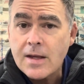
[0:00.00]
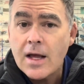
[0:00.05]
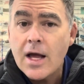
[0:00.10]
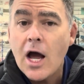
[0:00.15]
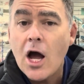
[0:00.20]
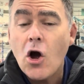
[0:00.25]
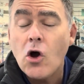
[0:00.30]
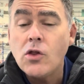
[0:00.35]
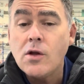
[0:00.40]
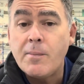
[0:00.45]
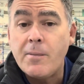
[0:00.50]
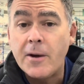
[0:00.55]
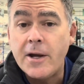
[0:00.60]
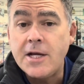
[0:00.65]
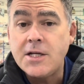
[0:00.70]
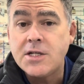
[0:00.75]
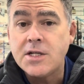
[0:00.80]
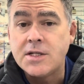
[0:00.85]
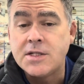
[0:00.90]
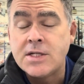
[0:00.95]
On the
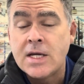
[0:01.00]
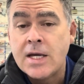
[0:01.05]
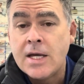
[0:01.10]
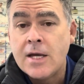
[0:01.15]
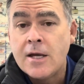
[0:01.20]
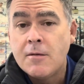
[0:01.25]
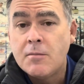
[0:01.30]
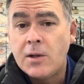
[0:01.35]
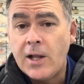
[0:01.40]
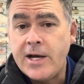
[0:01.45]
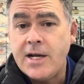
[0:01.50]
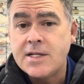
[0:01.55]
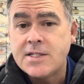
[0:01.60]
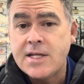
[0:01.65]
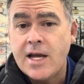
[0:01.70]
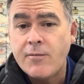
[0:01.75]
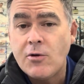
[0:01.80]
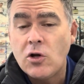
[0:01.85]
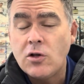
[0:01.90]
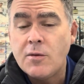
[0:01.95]
beaches, plenty of
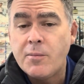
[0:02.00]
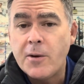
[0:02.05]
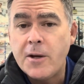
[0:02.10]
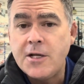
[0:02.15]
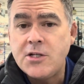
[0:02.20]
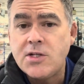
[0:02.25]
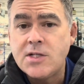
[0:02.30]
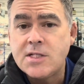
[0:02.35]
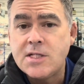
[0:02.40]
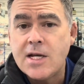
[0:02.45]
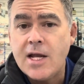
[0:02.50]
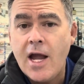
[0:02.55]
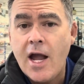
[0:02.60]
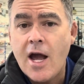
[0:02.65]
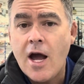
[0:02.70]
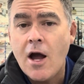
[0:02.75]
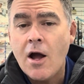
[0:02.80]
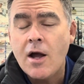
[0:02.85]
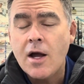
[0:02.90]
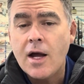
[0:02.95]
salmon on the beaches
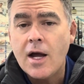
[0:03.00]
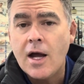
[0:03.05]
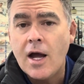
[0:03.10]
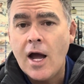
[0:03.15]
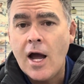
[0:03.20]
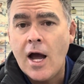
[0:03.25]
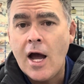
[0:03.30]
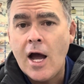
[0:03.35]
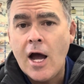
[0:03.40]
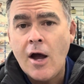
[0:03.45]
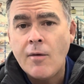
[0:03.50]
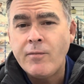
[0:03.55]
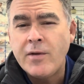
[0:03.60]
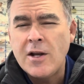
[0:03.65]
now.